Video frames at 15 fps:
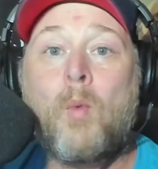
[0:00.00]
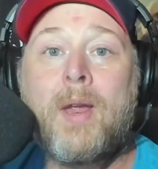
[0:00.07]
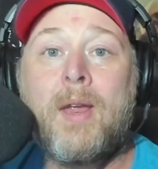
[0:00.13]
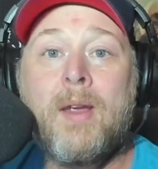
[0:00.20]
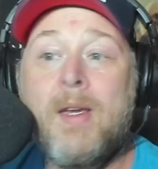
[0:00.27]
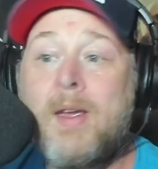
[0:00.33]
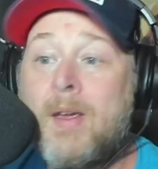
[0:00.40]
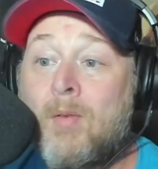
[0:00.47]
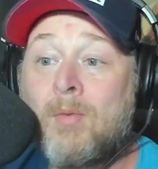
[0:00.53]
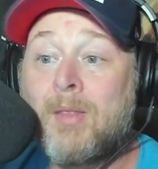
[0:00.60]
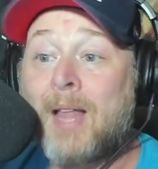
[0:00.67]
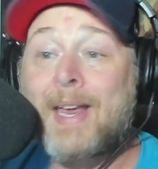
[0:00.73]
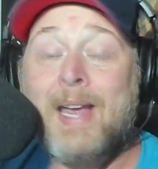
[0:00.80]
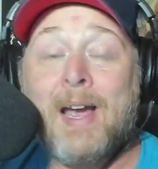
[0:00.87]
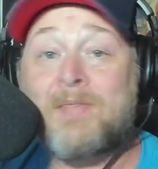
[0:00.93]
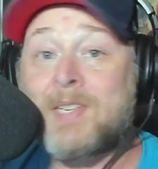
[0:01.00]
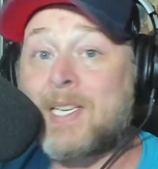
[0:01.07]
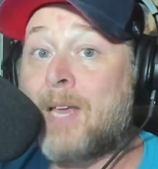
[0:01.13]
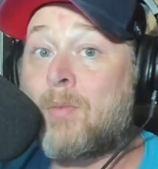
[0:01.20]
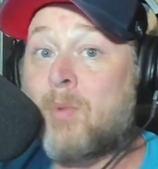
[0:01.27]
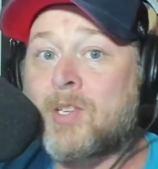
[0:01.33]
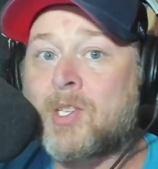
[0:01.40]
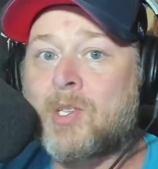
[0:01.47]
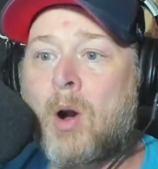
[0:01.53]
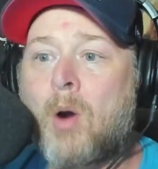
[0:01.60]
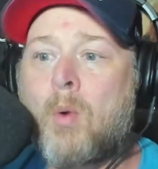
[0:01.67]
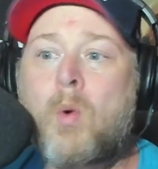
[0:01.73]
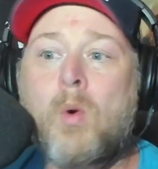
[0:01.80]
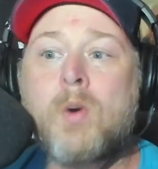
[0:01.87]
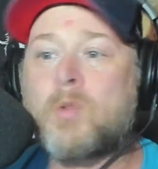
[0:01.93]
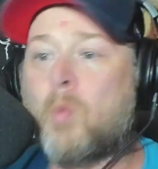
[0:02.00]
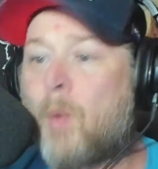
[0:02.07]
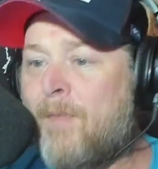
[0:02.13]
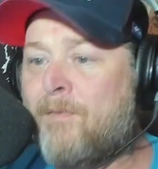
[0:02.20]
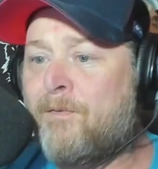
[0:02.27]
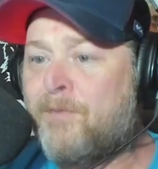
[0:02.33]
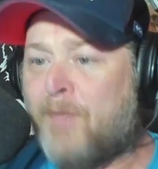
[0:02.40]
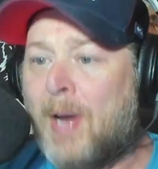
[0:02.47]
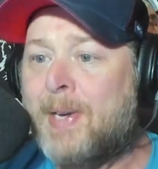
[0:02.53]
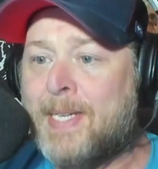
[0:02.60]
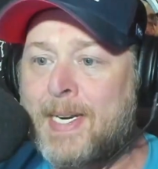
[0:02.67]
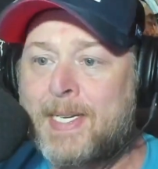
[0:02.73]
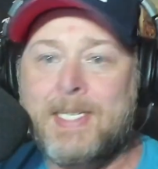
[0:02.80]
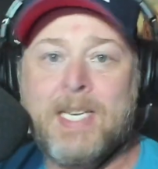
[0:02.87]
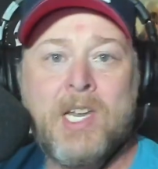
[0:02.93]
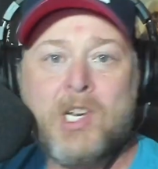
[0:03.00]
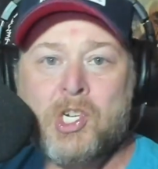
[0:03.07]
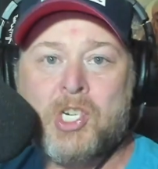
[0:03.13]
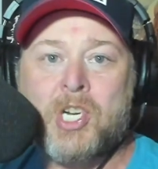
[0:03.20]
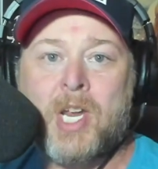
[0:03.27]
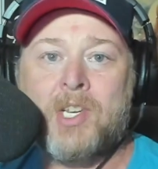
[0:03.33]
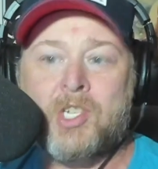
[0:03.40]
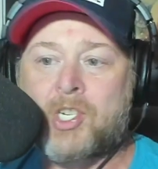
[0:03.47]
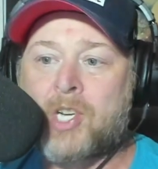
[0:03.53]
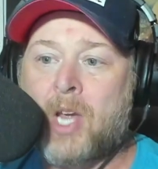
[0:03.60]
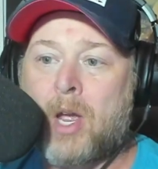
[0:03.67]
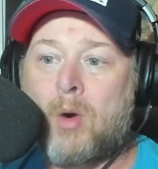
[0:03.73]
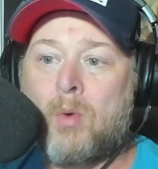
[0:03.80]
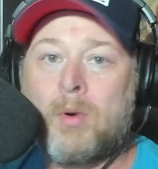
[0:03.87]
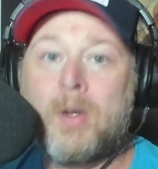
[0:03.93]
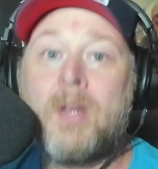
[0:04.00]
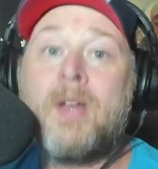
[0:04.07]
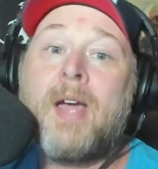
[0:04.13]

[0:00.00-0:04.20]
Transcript: We, like I've said with Star Wars, we funded this shit show,